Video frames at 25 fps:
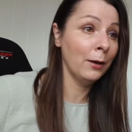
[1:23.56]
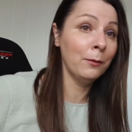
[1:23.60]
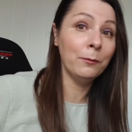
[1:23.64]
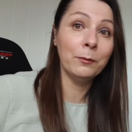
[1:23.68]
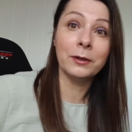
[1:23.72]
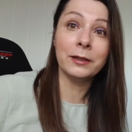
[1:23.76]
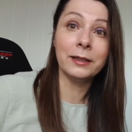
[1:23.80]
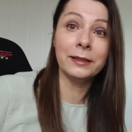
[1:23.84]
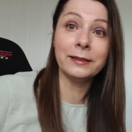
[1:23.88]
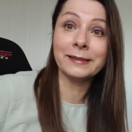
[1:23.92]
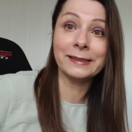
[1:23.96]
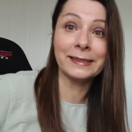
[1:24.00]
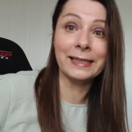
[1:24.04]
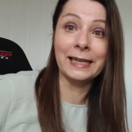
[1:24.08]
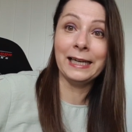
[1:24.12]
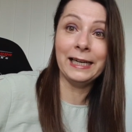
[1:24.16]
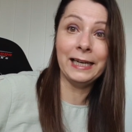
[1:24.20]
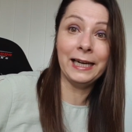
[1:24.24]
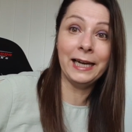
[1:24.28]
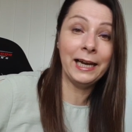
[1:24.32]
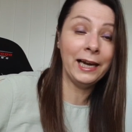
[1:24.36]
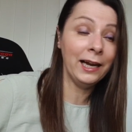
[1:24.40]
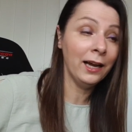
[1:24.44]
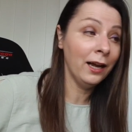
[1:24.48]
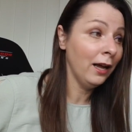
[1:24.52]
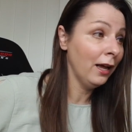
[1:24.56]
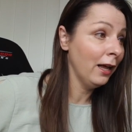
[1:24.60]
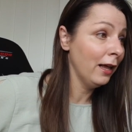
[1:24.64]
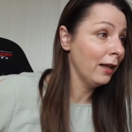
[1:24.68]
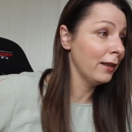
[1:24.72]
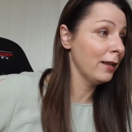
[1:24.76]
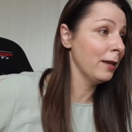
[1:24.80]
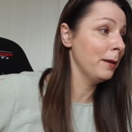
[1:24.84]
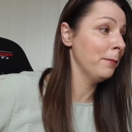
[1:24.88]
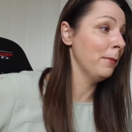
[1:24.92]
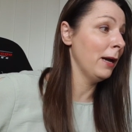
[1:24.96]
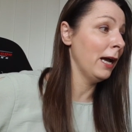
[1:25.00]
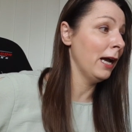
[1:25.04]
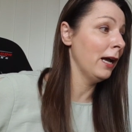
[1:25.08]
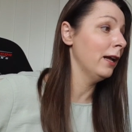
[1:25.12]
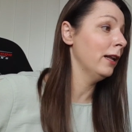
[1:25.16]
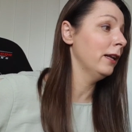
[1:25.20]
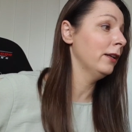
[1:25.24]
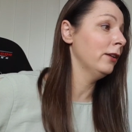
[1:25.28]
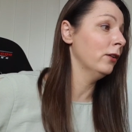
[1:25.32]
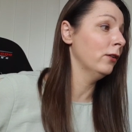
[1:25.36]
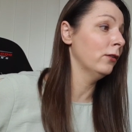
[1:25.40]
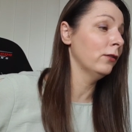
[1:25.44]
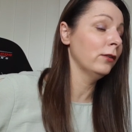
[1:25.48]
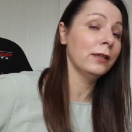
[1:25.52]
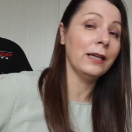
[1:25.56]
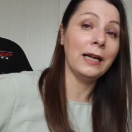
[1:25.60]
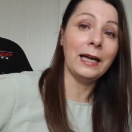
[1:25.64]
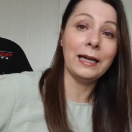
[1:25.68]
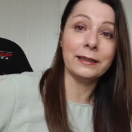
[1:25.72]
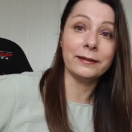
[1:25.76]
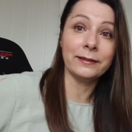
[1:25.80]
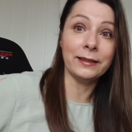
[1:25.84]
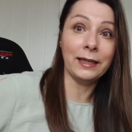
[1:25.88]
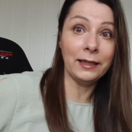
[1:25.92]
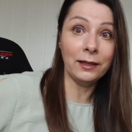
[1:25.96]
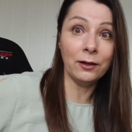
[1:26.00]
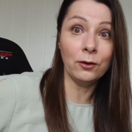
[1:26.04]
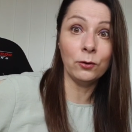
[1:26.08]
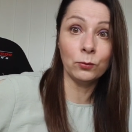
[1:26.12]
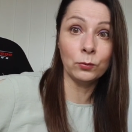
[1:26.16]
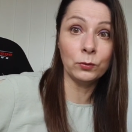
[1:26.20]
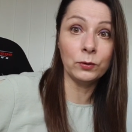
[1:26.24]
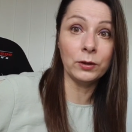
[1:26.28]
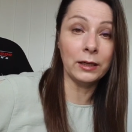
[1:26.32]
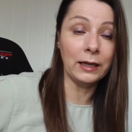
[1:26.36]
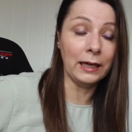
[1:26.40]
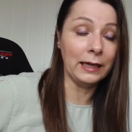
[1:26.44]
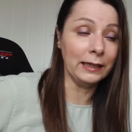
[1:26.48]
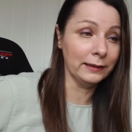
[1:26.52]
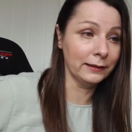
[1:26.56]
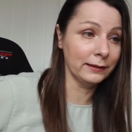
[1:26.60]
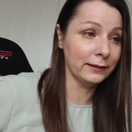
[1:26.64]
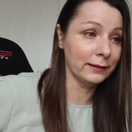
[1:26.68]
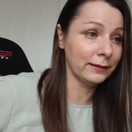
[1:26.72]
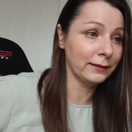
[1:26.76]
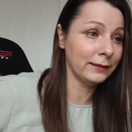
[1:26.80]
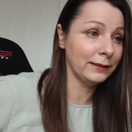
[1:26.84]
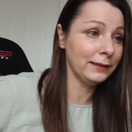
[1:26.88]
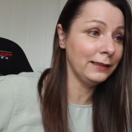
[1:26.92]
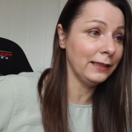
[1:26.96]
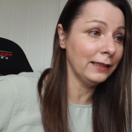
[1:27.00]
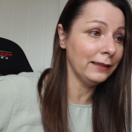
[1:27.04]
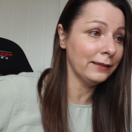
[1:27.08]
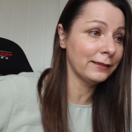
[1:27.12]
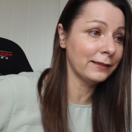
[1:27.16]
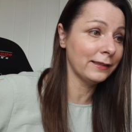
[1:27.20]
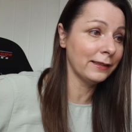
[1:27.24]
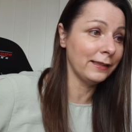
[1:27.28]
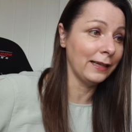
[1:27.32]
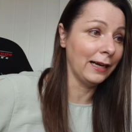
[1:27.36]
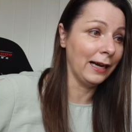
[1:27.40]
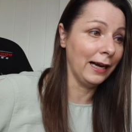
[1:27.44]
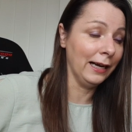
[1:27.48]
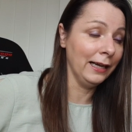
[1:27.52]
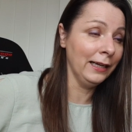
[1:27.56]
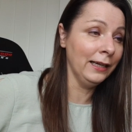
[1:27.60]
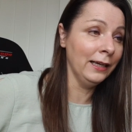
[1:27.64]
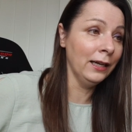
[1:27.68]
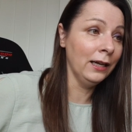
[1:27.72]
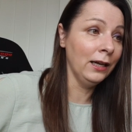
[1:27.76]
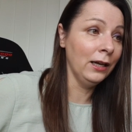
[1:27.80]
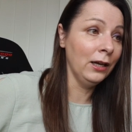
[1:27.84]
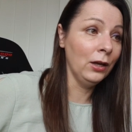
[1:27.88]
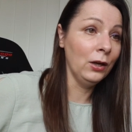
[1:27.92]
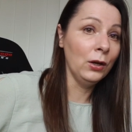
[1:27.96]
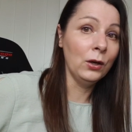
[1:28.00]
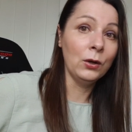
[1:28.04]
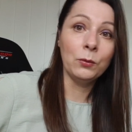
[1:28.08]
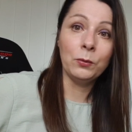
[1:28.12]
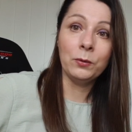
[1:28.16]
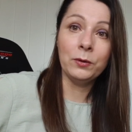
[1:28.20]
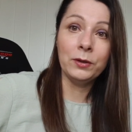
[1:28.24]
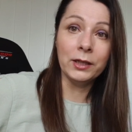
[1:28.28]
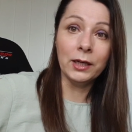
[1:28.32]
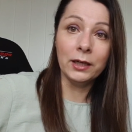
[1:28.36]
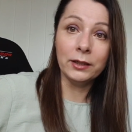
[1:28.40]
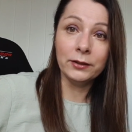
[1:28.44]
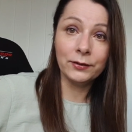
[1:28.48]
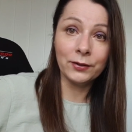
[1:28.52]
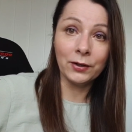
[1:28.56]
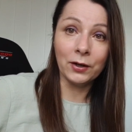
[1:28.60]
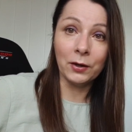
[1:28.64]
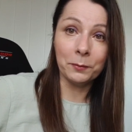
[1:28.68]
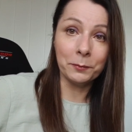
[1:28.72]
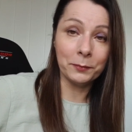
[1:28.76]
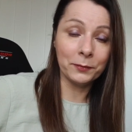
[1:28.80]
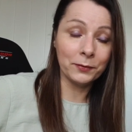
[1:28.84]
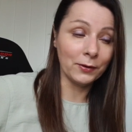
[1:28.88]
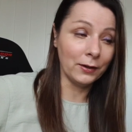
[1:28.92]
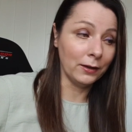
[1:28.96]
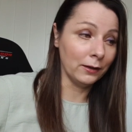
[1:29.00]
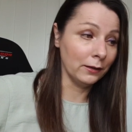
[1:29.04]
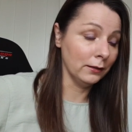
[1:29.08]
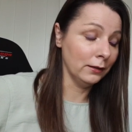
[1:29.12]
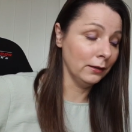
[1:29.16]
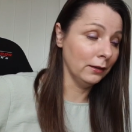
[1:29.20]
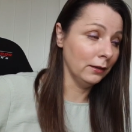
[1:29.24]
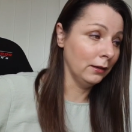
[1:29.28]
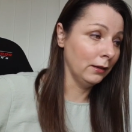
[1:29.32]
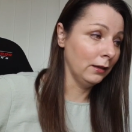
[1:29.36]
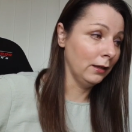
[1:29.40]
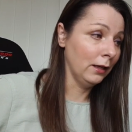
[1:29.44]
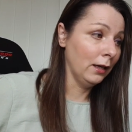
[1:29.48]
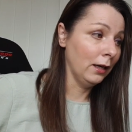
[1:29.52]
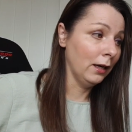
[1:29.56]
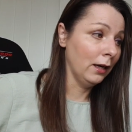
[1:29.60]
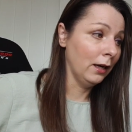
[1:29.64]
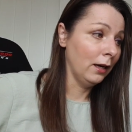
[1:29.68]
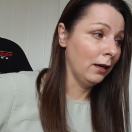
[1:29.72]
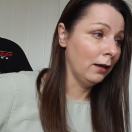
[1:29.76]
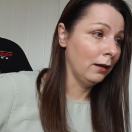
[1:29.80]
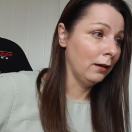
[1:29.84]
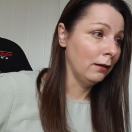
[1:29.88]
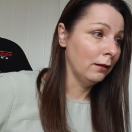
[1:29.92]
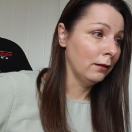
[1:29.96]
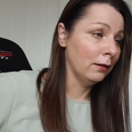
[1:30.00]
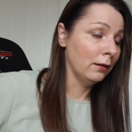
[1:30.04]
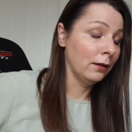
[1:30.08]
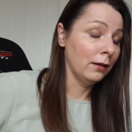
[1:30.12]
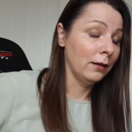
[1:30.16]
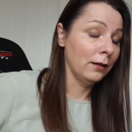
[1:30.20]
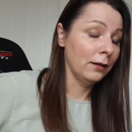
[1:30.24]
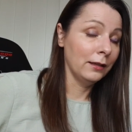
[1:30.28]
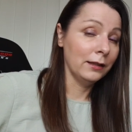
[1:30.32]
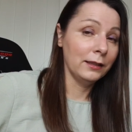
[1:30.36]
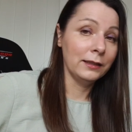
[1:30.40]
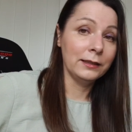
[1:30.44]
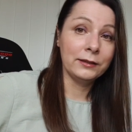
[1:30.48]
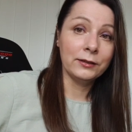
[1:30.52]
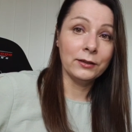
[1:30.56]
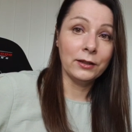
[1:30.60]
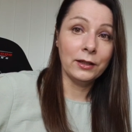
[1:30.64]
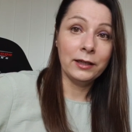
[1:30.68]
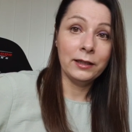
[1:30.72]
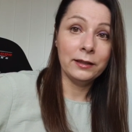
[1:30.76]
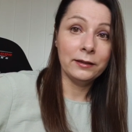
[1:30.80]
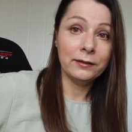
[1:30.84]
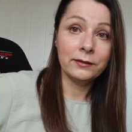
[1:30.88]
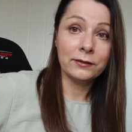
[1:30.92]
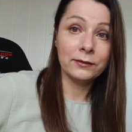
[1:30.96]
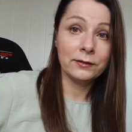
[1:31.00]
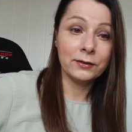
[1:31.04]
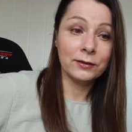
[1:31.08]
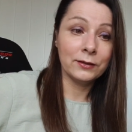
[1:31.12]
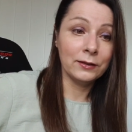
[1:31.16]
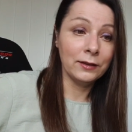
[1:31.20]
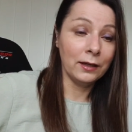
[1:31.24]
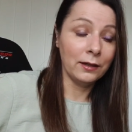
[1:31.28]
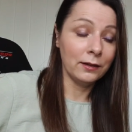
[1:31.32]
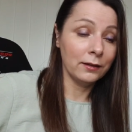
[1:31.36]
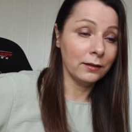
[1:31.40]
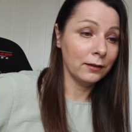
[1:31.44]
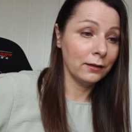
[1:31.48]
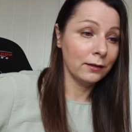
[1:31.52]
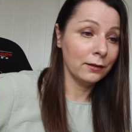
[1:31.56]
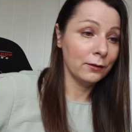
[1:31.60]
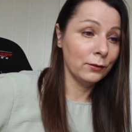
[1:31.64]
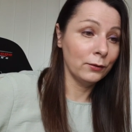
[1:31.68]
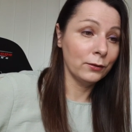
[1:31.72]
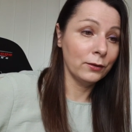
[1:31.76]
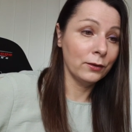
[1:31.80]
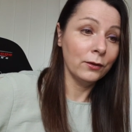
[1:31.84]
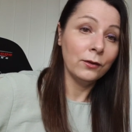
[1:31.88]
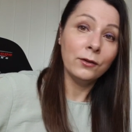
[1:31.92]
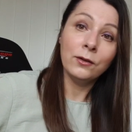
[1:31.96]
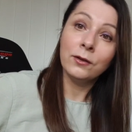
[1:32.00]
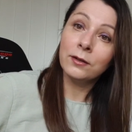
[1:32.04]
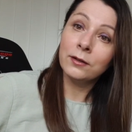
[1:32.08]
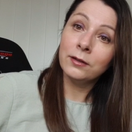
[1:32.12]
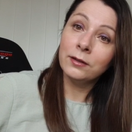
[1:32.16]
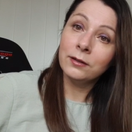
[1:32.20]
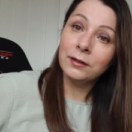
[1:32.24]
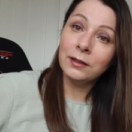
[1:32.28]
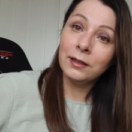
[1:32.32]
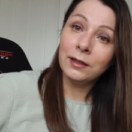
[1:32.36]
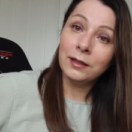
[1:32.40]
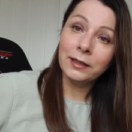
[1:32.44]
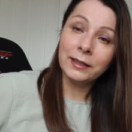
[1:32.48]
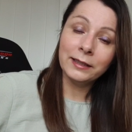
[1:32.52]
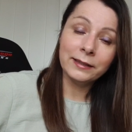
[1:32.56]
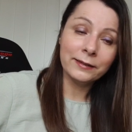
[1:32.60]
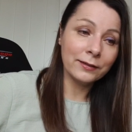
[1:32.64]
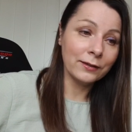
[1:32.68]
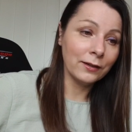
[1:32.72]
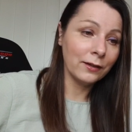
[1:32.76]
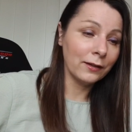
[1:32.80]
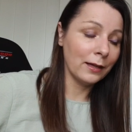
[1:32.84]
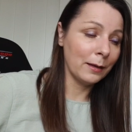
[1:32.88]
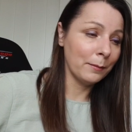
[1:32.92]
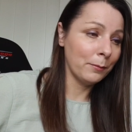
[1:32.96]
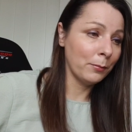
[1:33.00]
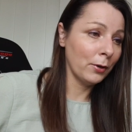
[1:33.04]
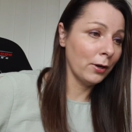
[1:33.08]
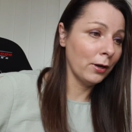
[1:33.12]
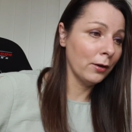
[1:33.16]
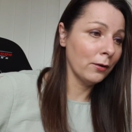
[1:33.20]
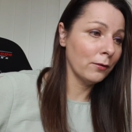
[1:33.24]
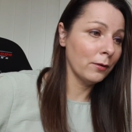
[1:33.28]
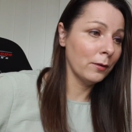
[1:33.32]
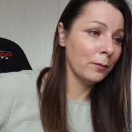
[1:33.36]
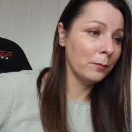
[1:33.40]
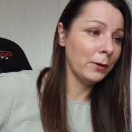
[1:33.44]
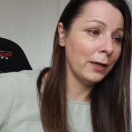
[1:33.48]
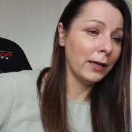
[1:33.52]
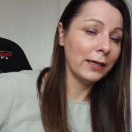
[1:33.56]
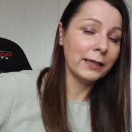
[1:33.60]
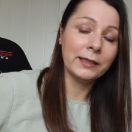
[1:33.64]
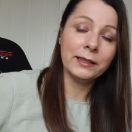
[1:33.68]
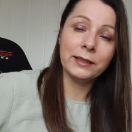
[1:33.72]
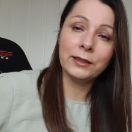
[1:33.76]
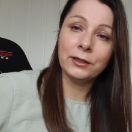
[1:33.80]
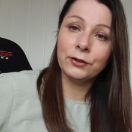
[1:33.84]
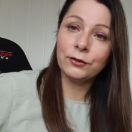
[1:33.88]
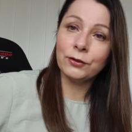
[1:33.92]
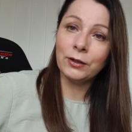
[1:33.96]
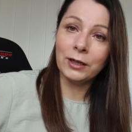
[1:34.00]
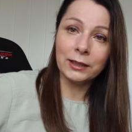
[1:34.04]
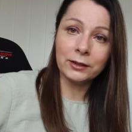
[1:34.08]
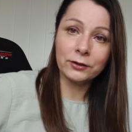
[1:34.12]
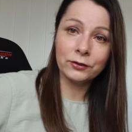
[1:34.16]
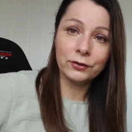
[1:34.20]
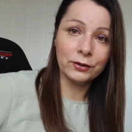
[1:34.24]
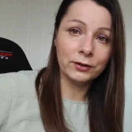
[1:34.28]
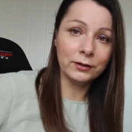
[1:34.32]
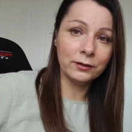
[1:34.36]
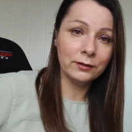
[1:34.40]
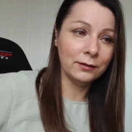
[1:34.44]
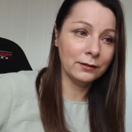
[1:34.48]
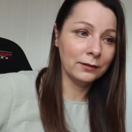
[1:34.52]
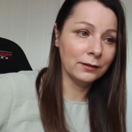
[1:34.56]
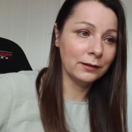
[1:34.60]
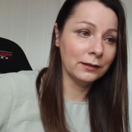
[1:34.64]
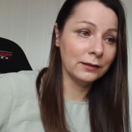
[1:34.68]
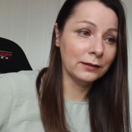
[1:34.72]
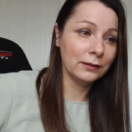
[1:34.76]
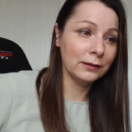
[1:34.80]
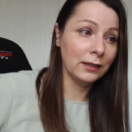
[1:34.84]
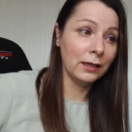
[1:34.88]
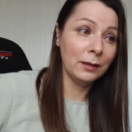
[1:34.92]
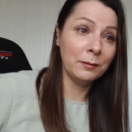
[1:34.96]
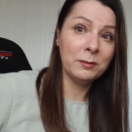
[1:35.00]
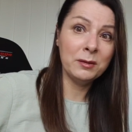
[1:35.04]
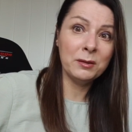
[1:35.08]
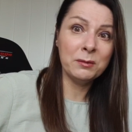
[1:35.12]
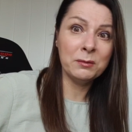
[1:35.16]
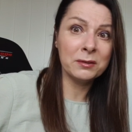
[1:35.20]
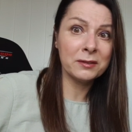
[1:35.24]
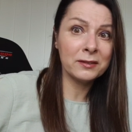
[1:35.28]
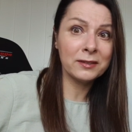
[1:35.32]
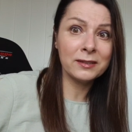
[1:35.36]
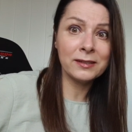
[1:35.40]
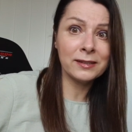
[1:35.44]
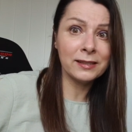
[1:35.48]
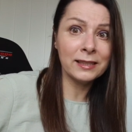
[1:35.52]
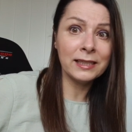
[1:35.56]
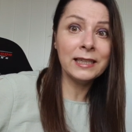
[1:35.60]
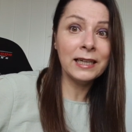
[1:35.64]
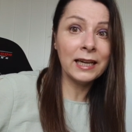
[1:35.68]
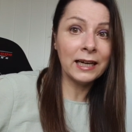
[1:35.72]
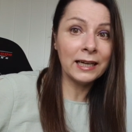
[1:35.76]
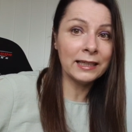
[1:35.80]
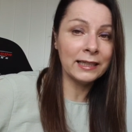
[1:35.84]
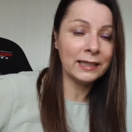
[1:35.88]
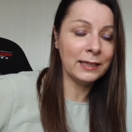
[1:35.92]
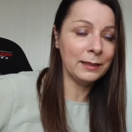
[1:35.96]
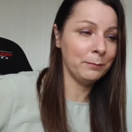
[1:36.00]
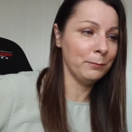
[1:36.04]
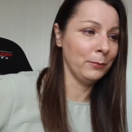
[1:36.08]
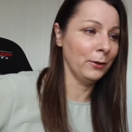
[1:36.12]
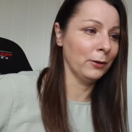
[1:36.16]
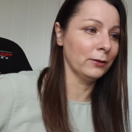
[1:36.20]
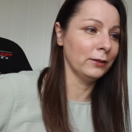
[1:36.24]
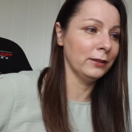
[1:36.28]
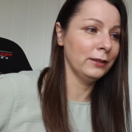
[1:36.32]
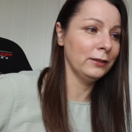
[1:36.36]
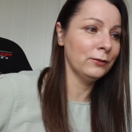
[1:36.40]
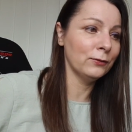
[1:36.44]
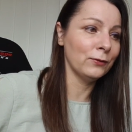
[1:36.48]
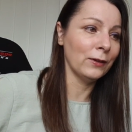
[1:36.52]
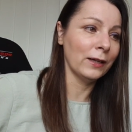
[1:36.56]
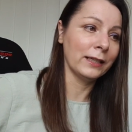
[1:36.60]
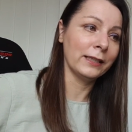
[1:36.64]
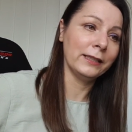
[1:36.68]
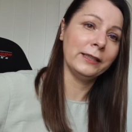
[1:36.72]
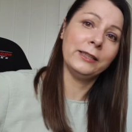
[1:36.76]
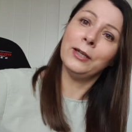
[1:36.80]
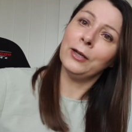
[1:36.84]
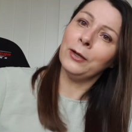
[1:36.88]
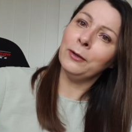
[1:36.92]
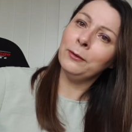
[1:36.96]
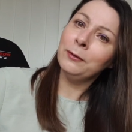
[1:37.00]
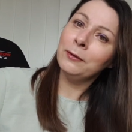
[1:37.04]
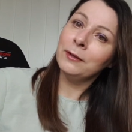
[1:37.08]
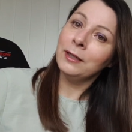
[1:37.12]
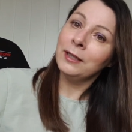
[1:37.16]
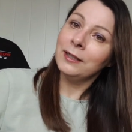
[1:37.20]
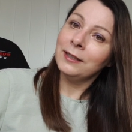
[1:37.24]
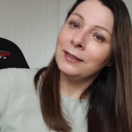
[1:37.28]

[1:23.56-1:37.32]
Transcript: don't want to see the amount of young lads and older lads I seen yesterday with no tops on it, it's not a good look it's like that program naked attraction Nobody wants to see naked bodies, thank you.